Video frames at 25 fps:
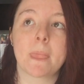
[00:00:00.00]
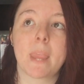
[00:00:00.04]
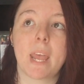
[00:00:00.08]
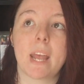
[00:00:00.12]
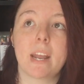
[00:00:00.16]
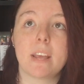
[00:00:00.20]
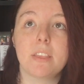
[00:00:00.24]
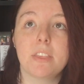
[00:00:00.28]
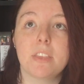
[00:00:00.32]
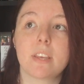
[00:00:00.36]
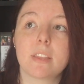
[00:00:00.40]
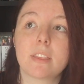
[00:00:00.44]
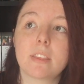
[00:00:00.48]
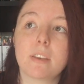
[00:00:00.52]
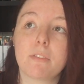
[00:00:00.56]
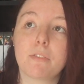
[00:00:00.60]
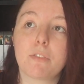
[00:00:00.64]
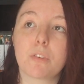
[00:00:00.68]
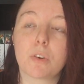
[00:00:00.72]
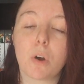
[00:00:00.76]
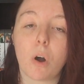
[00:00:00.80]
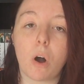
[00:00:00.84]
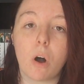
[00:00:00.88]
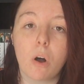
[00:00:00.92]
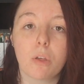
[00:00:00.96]
And I think that
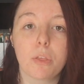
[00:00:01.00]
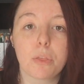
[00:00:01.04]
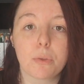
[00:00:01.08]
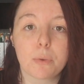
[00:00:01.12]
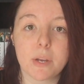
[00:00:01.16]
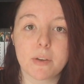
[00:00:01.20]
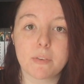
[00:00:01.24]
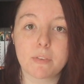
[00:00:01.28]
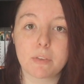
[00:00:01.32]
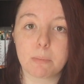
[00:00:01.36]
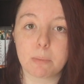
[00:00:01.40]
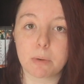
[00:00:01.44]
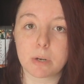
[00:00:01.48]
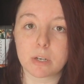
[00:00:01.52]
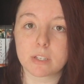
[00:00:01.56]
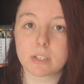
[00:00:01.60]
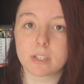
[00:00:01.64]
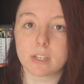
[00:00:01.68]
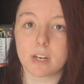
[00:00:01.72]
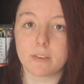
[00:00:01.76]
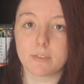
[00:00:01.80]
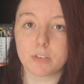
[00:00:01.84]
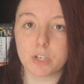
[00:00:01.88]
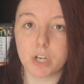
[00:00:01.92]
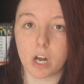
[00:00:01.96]
for all three of the books
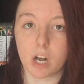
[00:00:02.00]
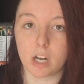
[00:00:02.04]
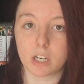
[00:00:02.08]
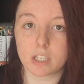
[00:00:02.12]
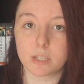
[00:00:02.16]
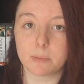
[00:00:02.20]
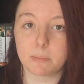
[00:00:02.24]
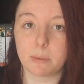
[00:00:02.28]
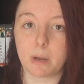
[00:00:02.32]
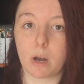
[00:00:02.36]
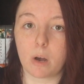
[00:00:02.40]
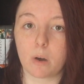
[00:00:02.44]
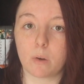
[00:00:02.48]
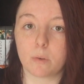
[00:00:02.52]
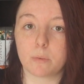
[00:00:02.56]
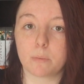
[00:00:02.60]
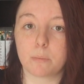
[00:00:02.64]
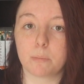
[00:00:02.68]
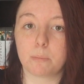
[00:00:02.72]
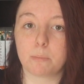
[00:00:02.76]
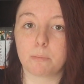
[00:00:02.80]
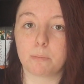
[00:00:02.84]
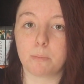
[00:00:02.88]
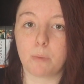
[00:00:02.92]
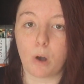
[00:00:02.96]
that I've talked about
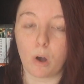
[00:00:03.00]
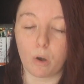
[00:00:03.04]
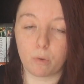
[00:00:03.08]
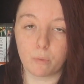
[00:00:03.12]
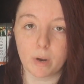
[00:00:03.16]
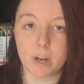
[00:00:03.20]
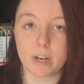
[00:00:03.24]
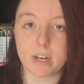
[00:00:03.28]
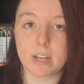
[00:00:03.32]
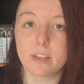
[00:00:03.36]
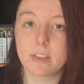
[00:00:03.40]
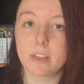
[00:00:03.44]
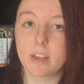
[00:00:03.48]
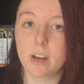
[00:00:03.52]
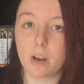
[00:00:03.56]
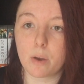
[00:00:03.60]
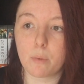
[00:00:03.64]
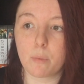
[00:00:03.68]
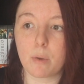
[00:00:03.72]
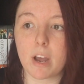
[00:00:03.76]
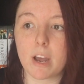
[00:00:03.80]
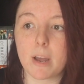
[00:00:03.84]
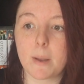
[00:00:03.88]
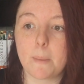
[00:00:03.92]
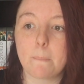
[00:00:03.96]
already that I
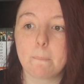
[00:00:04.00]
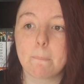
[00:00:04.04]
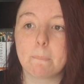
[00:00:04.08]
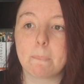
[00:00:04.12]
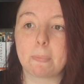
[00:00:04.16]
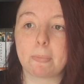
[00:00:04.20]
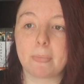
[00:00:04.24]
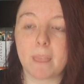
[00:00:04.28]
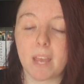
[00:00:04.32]
read,